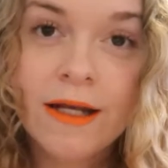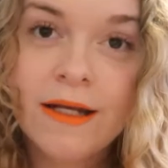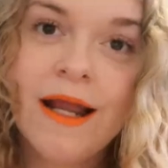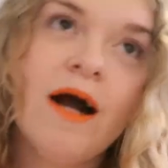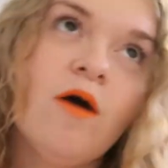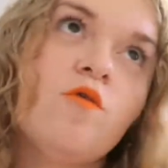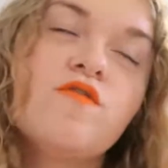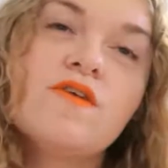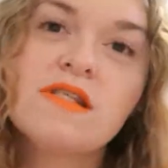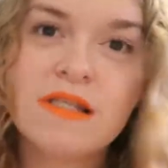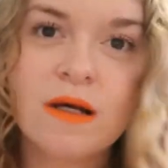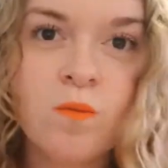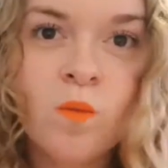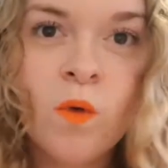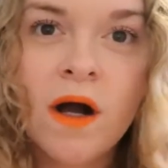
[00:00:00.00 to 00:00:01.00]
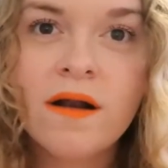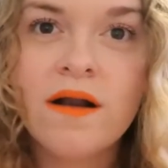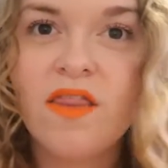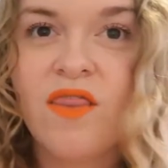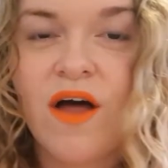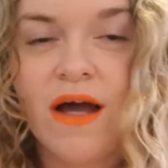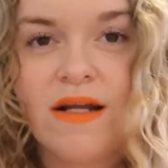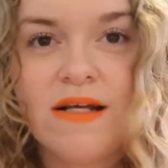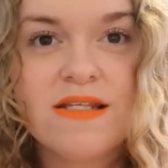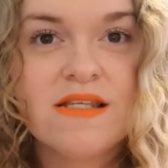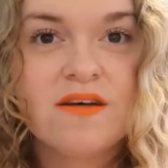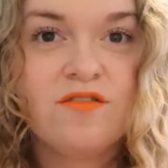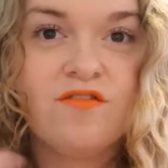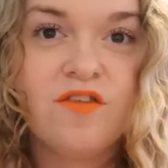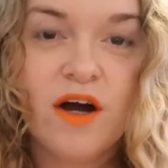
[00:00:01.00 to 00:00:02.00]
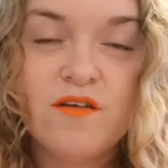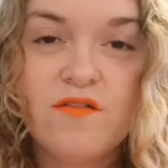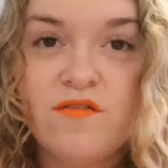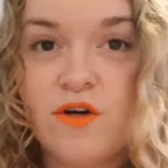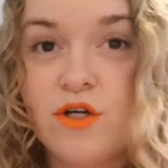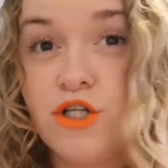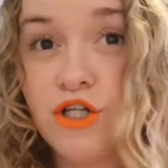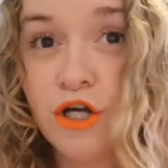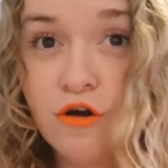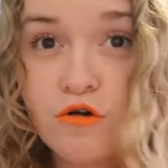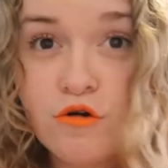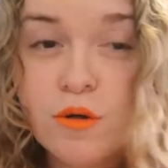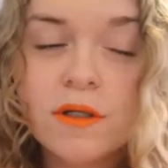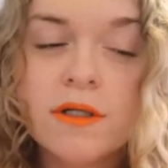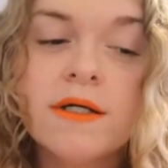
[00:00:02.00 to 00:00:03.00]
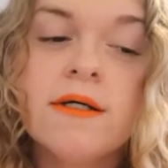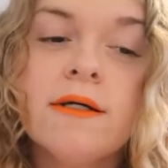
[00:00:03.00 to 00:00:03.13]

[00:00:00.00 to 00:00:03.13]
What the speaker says: Now for someone that is 5'2",